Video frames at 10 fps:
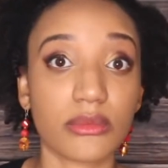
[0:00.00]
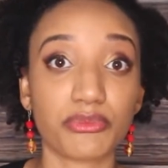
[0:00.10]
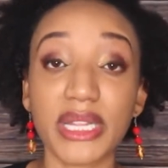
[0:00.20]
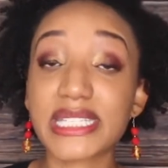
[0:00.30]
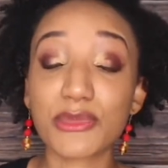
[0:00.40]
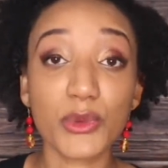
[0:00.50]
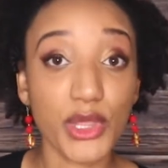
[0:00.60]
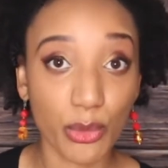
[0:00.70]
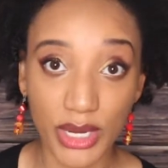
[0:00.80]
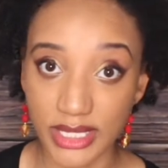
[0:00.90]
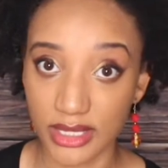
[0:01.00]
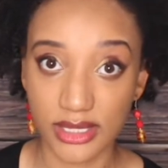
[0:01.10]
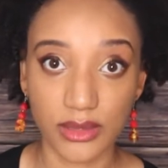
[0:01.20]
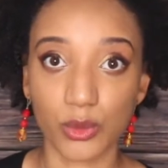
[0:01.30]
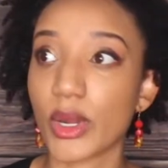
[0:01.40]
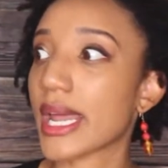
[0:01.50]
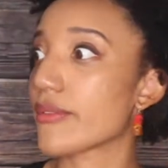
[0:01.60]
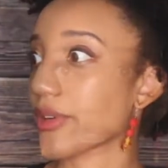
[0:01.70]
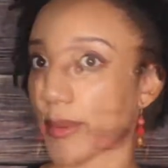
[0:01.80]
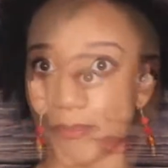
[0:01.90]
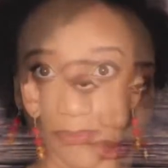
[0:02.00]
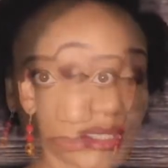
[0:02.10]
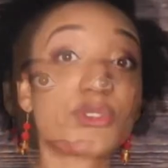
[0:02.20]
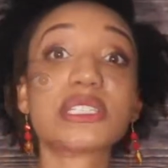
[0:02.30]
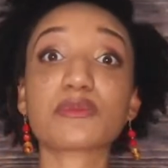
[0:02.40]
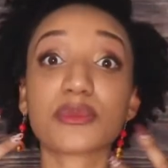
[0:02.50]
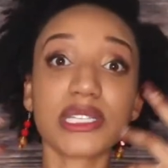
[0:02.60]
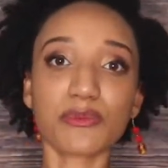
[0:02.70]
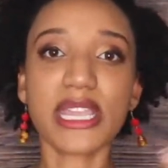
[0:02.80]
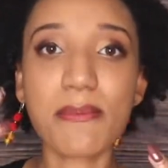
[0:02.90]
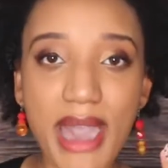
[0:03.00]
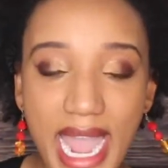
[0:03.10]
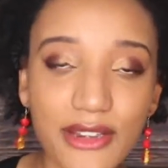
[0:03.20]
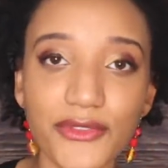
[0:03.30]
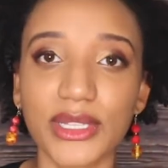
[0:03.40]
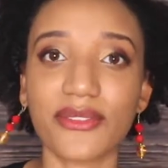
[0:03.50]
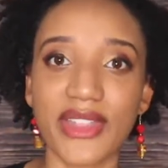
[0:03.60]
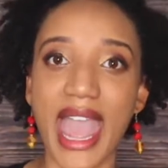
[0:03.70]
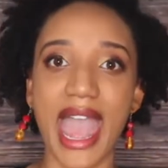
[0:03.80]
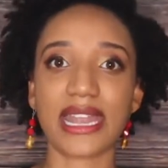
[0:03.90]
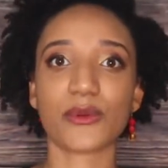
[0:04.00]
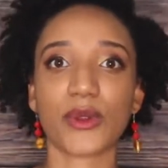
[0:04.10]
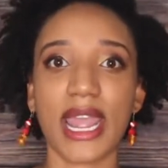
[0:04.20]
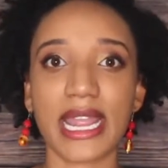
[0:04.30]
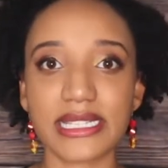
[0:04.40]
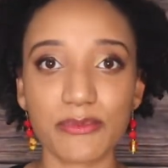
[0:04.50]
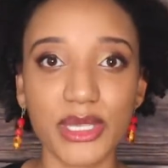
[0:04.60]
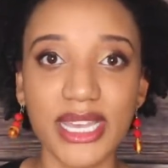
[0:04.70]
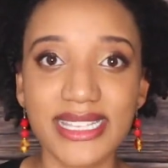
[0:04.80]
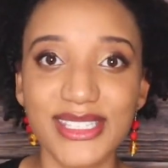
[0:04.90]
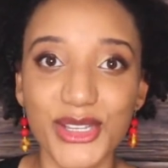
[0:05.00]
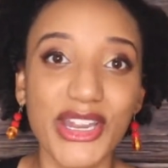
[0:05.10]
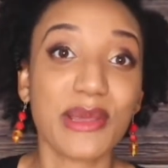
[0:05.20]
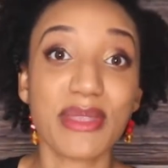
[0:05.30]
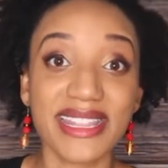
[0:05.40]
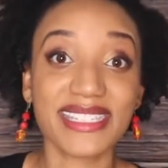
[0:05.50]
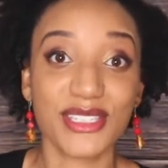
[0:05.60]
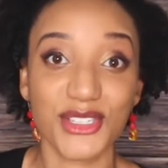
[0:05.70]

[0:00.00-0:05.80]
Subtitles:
blessing me with your presence, whatever. So just be mindful of that, right? Because you're going to be in these